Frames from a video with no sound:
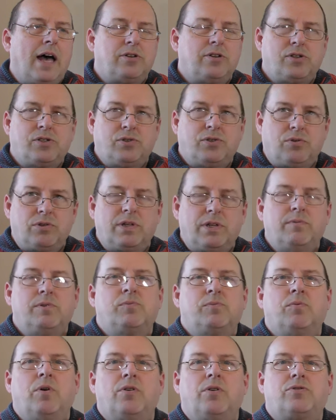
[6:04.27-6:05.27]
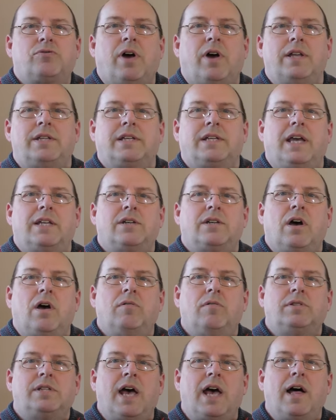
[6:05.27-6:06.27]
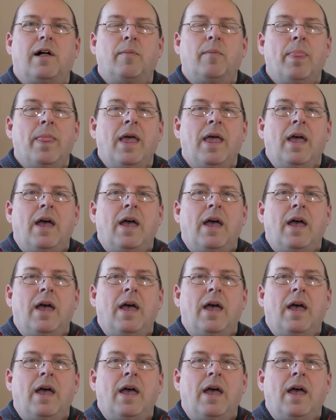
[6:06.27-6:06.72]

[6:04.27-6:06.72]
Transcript: I just thought it was worth trying to get a hotel.